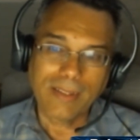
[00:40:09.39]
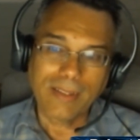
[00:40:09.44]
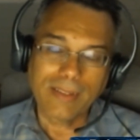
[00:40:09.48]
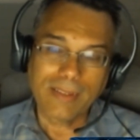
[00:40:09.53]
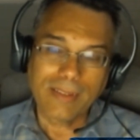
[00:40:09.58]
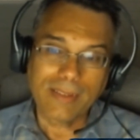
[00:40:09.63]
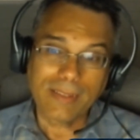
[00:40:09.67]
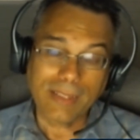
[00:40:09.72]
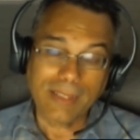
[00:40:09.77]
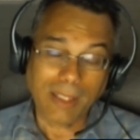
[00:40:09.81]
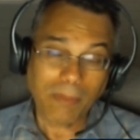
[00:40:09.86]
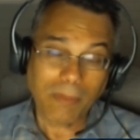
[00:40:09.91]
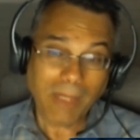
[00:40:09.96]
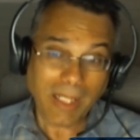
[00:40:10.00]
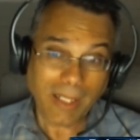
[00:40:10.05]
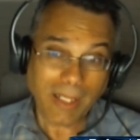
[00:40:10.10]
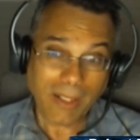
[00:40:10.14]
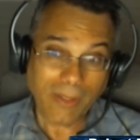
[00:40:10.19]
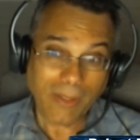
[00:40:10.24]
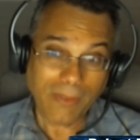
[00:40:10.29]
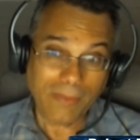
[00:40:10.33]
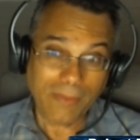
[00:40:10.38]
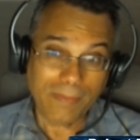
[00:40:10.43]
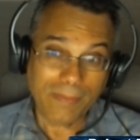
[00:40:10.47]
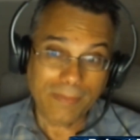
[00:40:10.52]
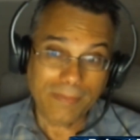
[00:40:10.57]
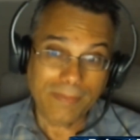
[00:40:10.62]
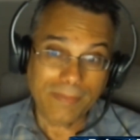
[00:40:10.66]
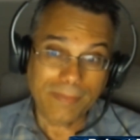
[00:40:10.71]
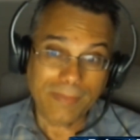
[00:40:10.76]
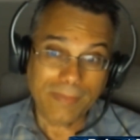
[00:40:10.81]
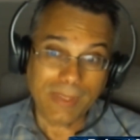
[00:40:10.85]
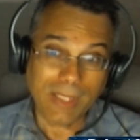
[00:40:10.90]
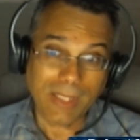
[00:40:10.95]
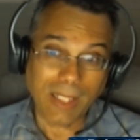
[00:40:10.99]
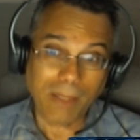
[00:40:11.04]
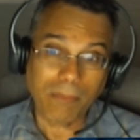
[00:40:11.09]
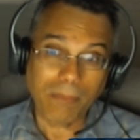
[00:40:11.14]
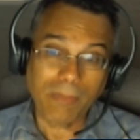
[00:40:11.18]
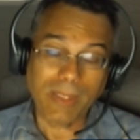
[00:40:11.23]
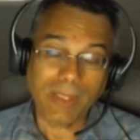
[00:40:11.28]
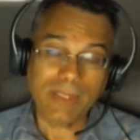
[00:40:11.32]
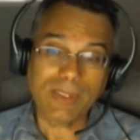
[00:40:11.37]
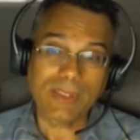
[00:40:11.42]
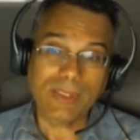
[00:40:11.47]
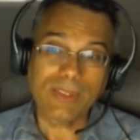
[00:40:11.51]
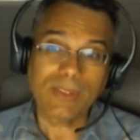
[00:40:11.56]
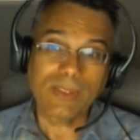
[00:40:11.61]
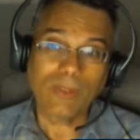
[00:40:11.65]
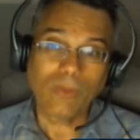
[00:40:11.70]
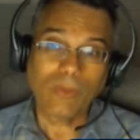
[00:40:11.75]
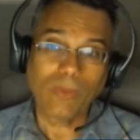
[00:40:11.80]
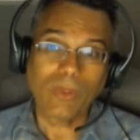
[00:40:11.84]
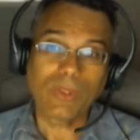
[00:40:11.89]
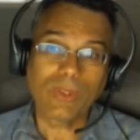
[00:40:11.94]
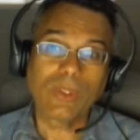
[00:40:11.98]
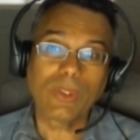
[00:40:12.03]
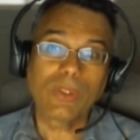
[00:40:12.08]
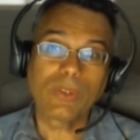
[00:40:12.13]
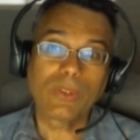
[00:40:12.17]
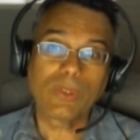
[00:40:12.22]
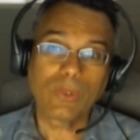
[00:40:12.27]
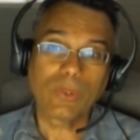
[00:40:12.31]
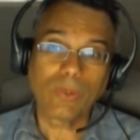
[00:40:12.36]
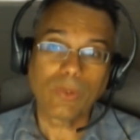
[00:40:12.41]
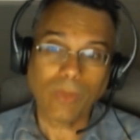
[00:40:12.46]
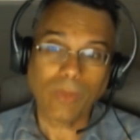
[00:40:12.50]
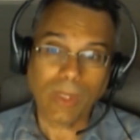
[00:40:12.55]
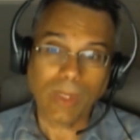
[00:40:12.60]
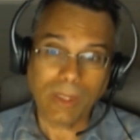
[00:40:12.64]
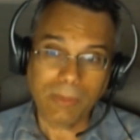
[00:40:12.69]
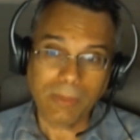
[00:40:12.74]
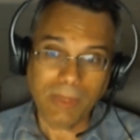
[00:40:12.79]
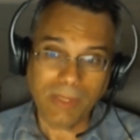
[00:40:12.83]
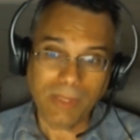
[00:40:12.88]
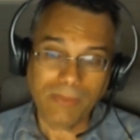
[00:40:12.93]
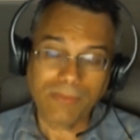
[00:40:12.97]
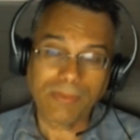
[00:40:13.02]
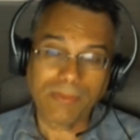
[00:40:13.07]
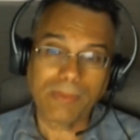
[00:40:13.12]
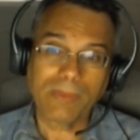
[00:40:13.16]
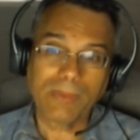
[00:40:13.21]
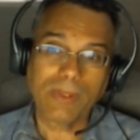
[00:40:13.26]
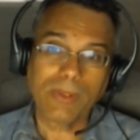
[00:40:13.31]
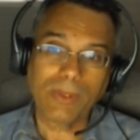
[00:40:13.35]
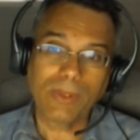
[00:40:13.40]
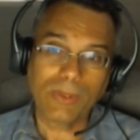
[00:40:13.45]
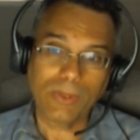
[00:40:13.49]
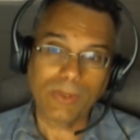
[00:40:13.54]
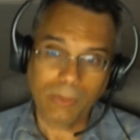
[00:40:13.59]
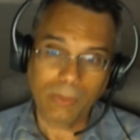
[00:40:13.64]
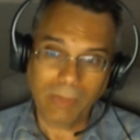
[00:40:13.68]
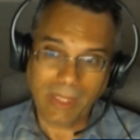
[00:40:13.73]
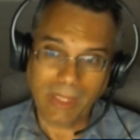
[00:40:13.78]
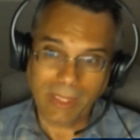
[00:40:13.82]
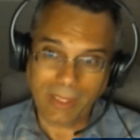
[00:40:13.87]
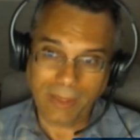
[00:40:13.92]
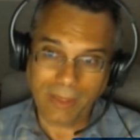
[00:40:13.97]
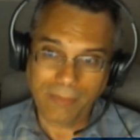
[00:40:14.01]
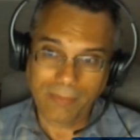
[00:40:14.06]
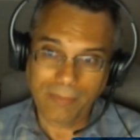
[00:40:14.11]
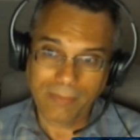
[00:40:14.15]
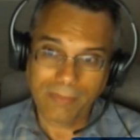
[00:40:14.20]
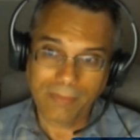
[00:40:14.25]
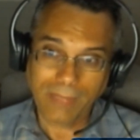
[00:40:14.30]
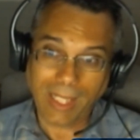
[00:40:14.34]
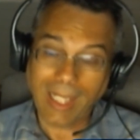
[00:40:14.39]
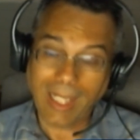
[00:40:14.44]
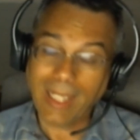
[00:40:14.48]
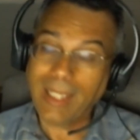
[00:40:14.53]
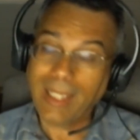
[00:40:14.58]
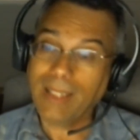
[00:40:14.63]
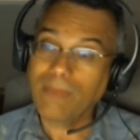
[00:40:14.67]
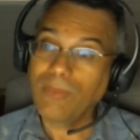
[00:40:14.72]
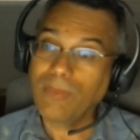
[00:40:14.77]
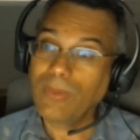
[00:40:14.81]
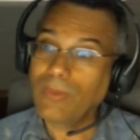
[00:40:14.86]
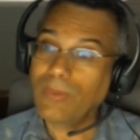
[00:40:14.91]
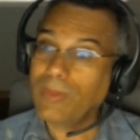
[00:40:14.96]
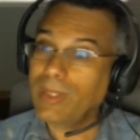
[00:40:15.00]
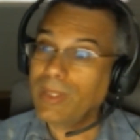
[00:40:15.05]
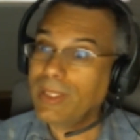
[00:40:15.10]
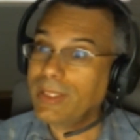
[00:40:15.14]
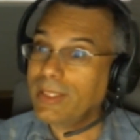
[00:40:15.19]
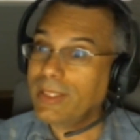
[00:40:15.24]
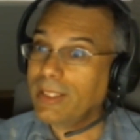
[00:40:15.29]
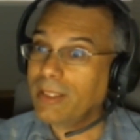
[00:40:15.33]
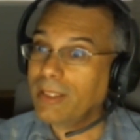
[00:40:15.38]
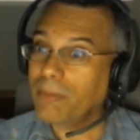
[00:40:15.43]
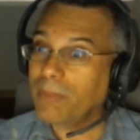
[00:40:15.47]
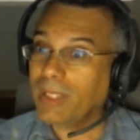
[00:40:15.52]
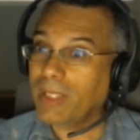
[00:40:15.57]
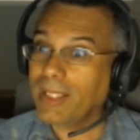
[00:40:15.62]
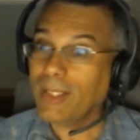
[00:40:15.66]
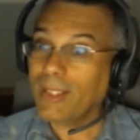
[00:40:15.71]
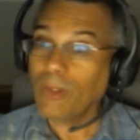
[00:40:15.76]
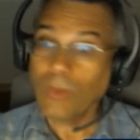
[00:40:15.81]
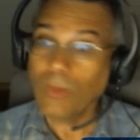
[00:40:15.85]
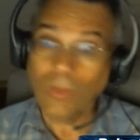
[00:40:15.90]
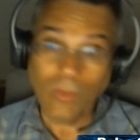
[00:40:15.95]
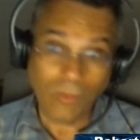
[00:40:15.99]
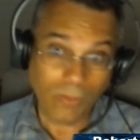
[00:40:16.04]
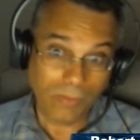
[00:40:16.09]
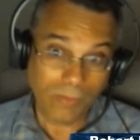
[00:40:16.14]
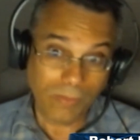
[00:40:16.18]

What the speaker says: Somehow, that message was scrubbed from the news media. I have no idea by who.